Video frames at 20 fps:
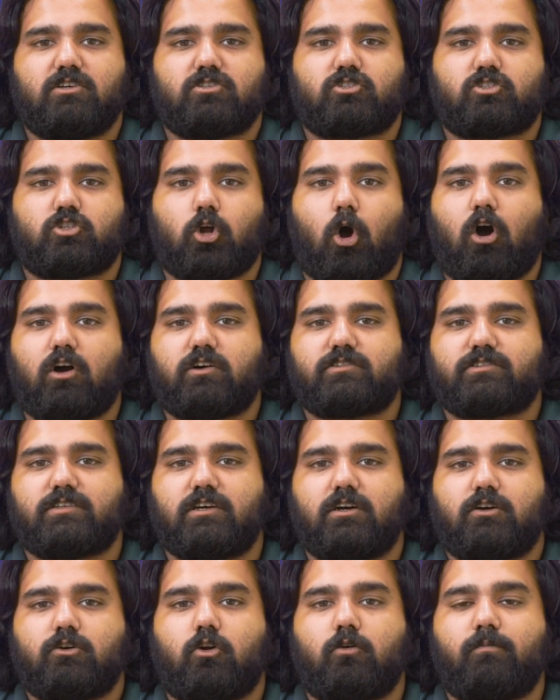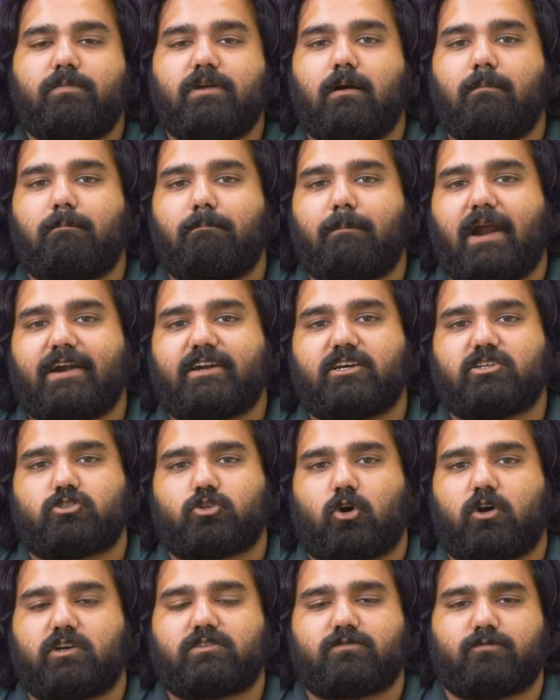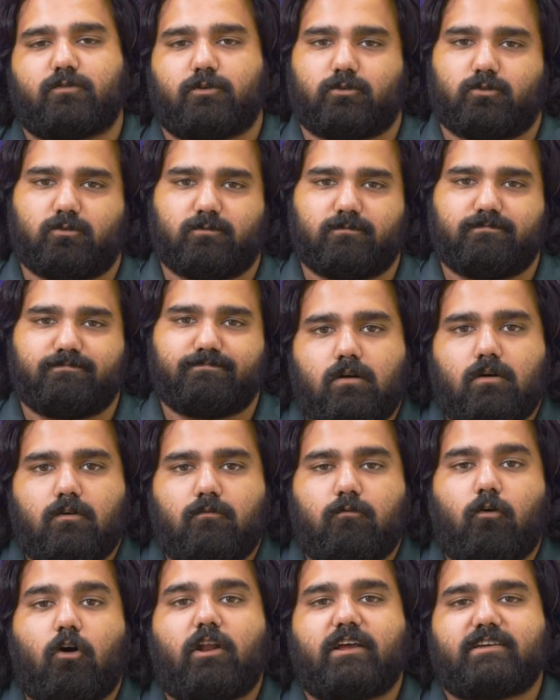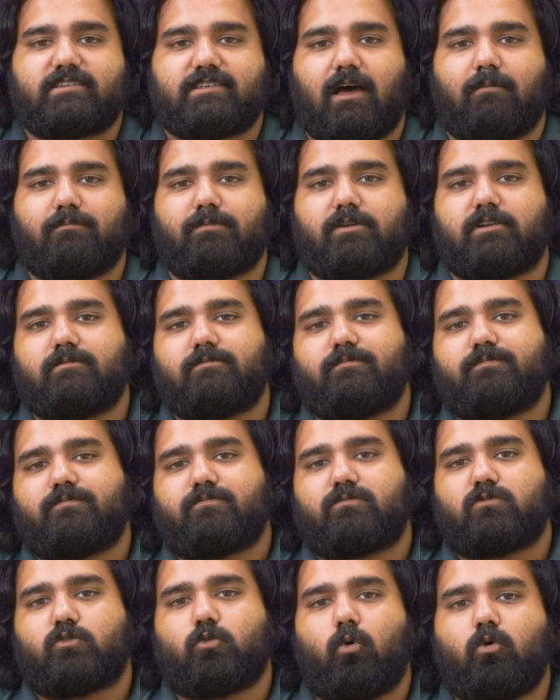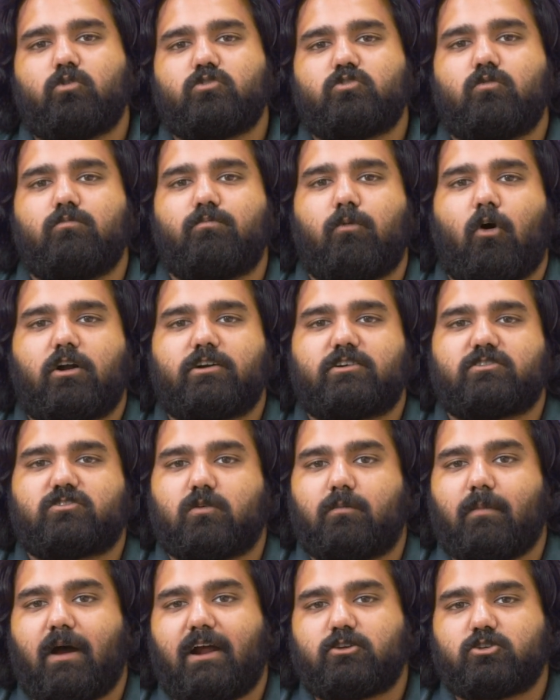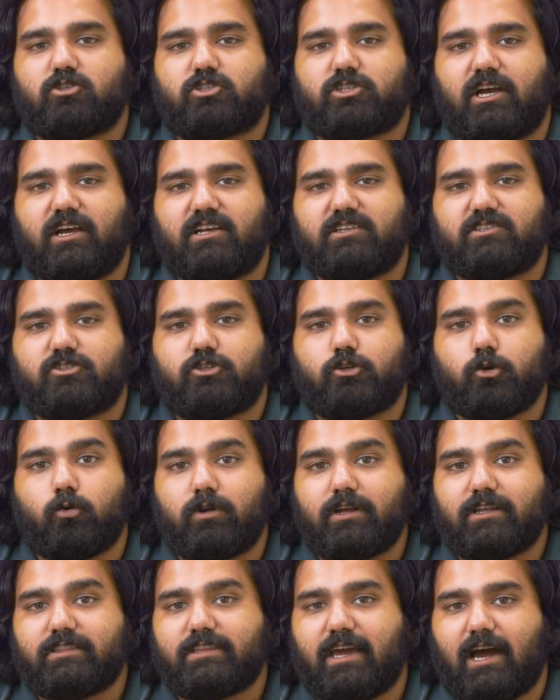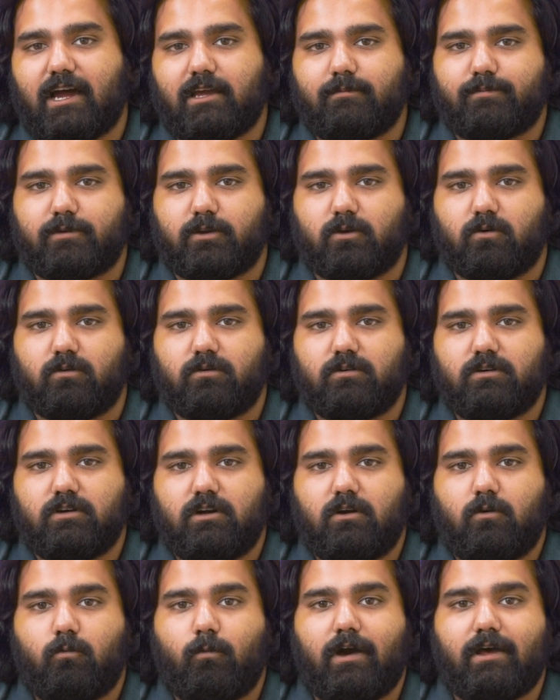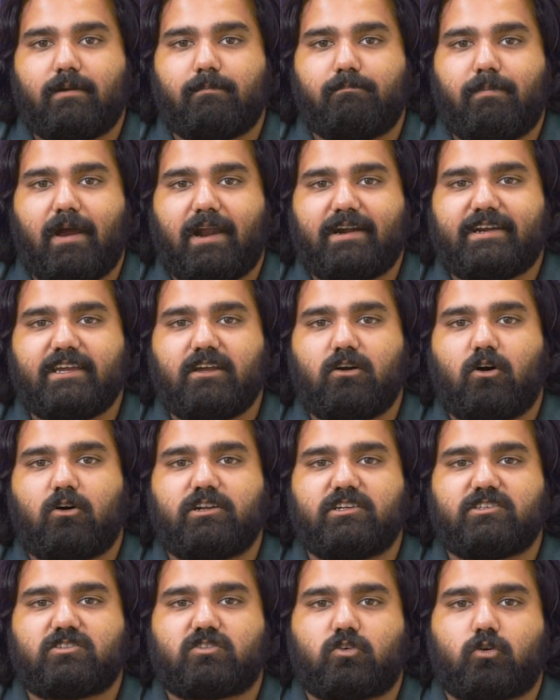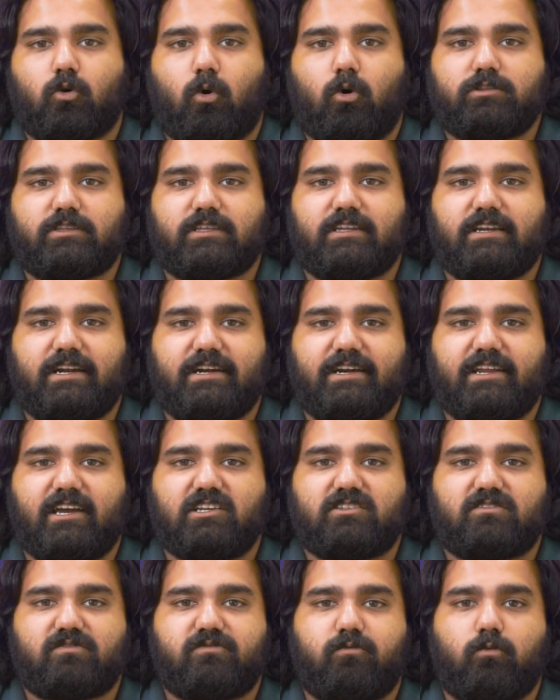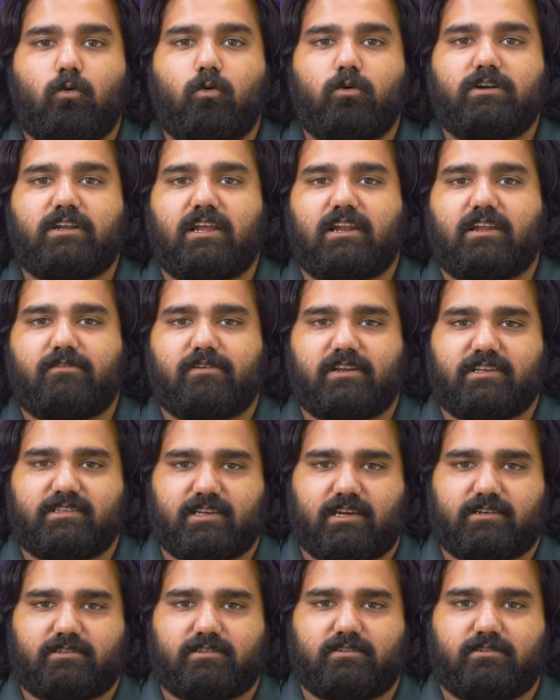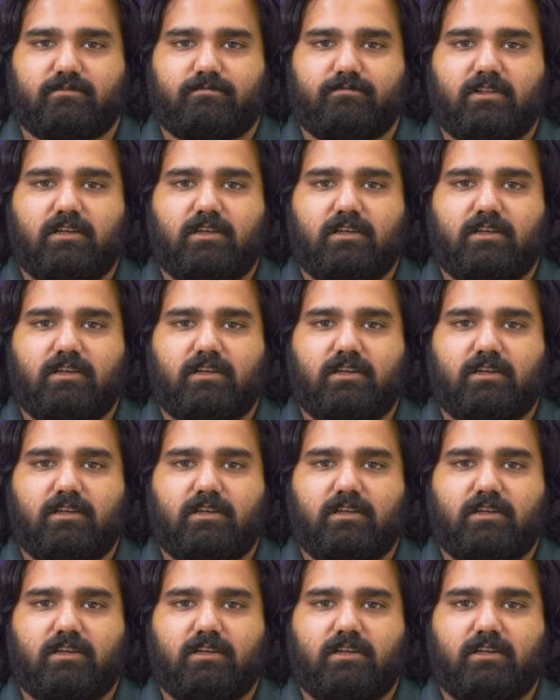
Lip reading: stocks could be a better choice for you. For example, those who bought Zomato shares during the IPO were betting on its growth in India's food delivery sector,